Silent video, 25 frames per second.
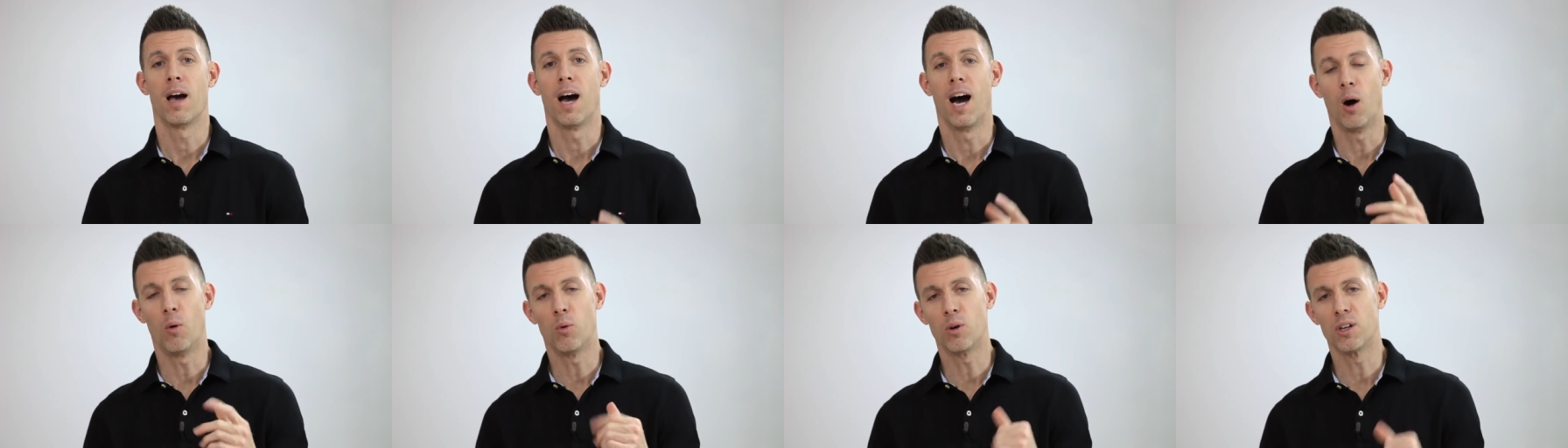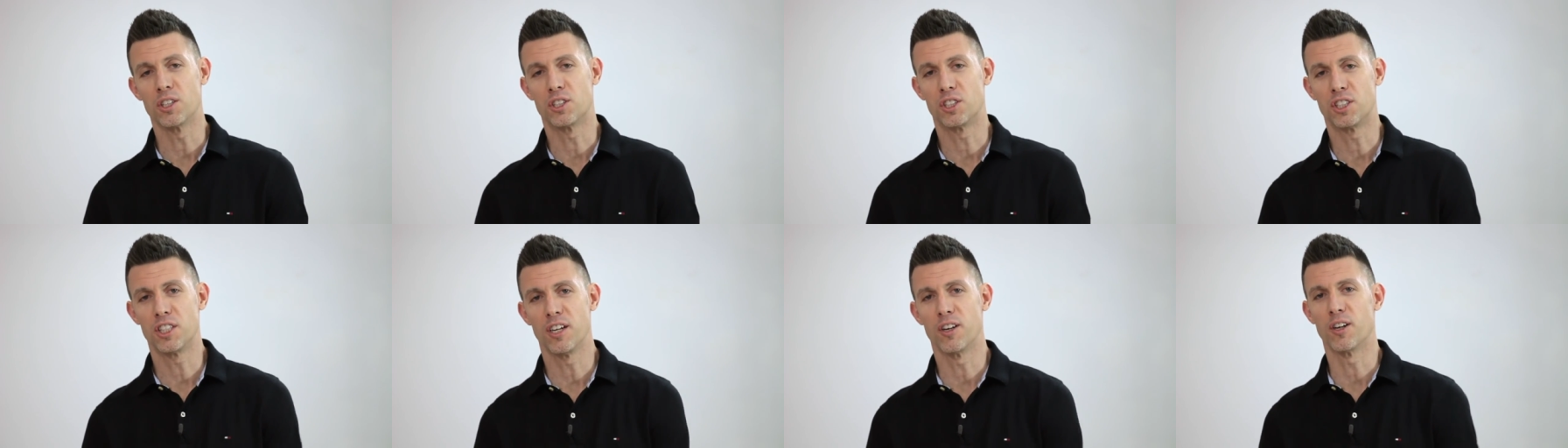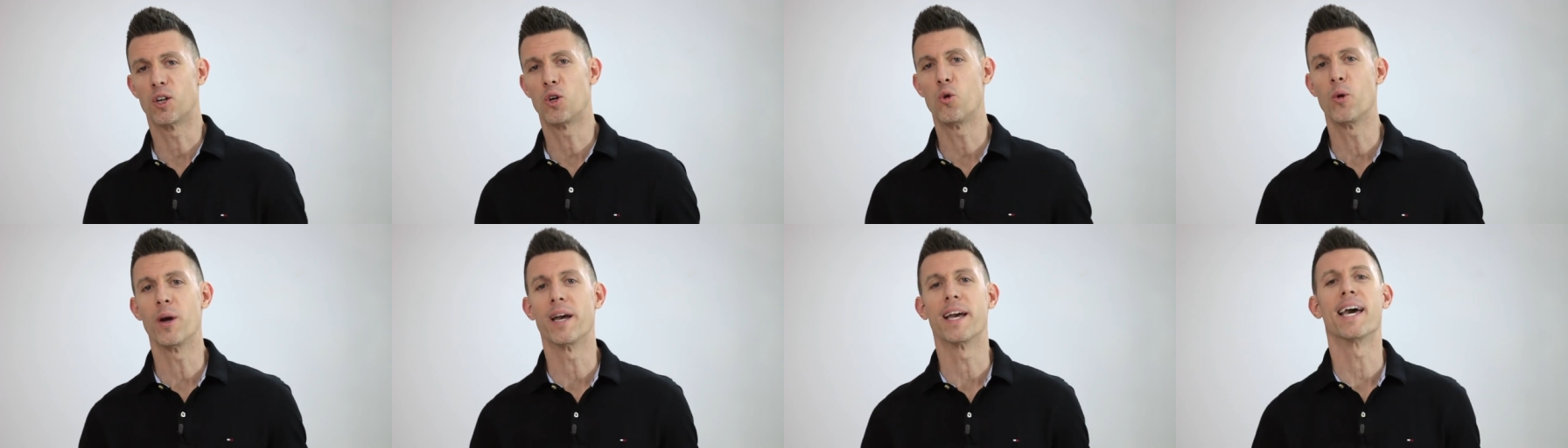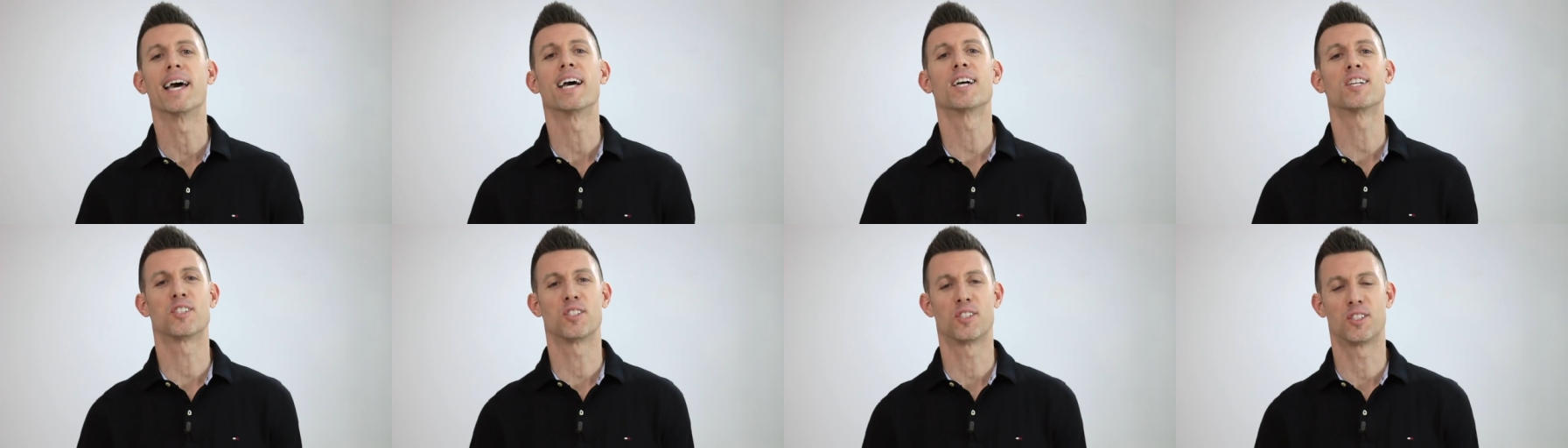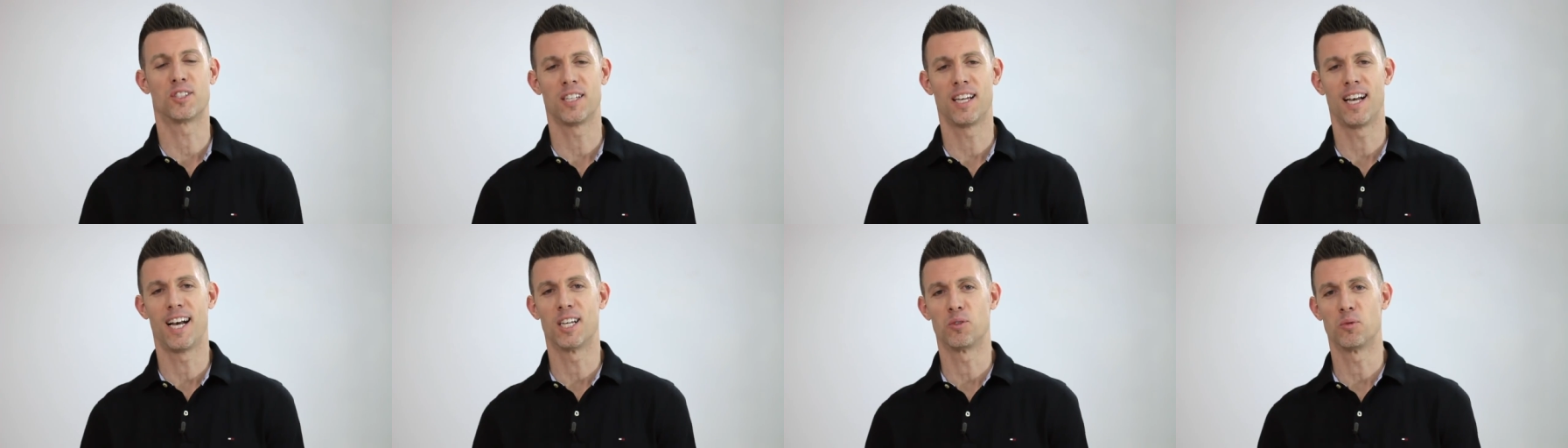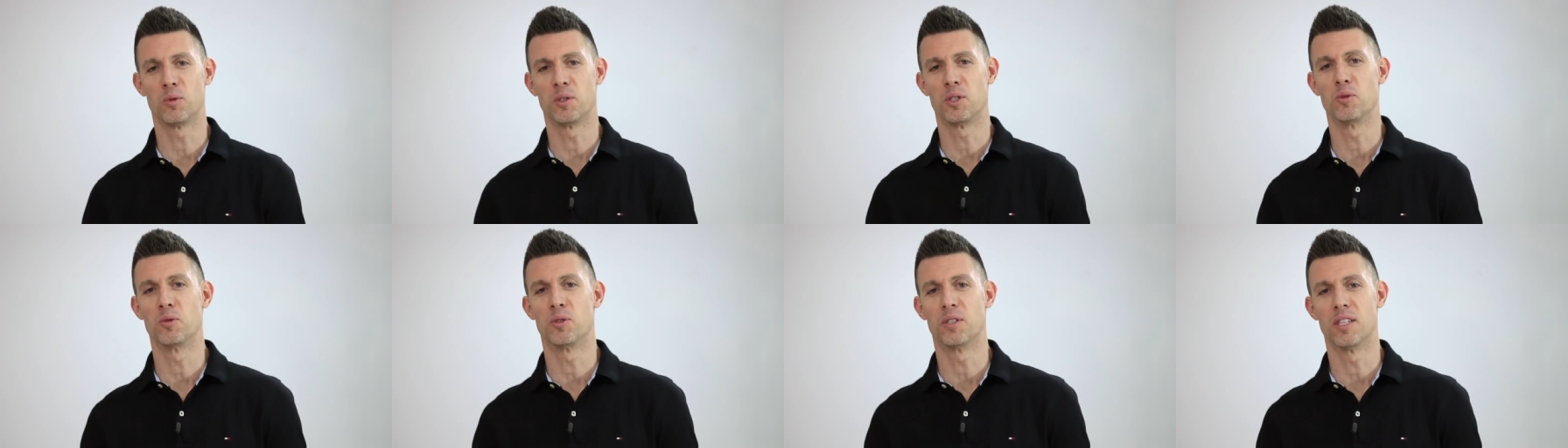I want to share a quick exercise
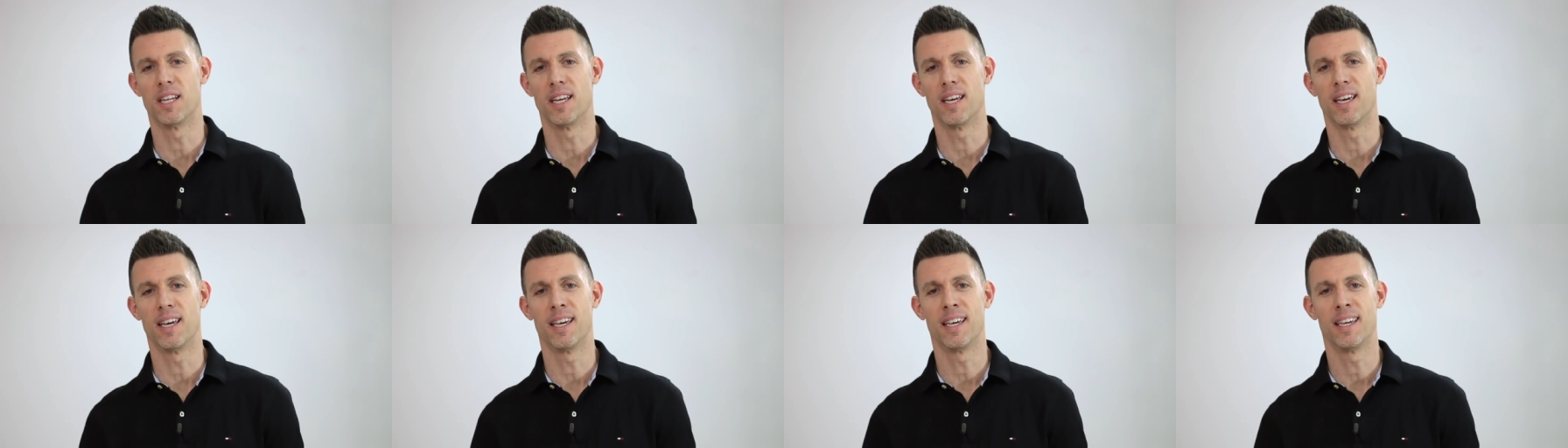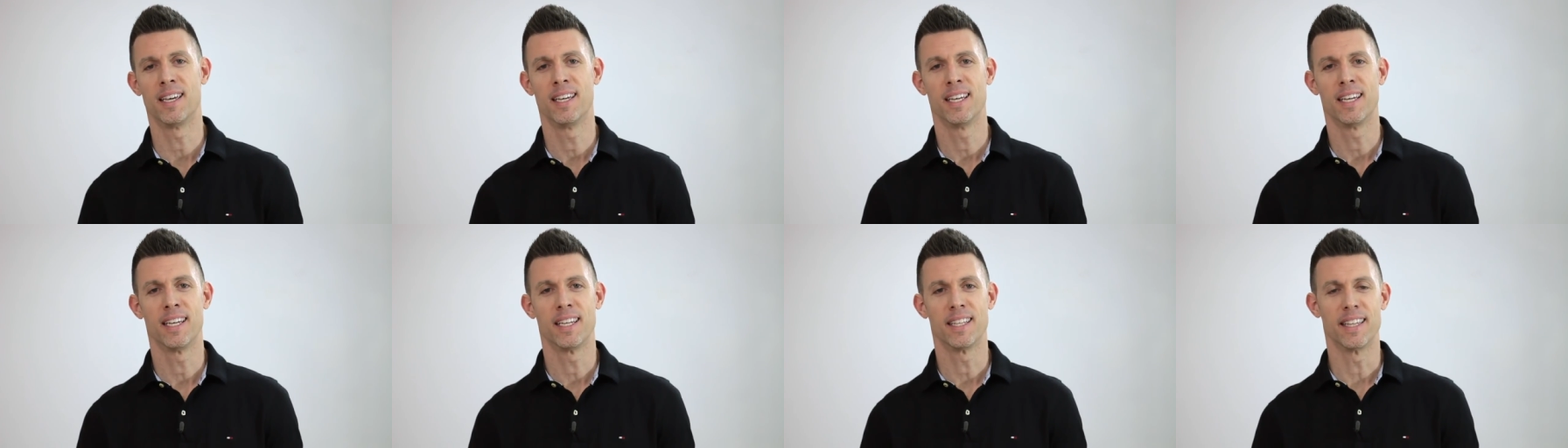with you today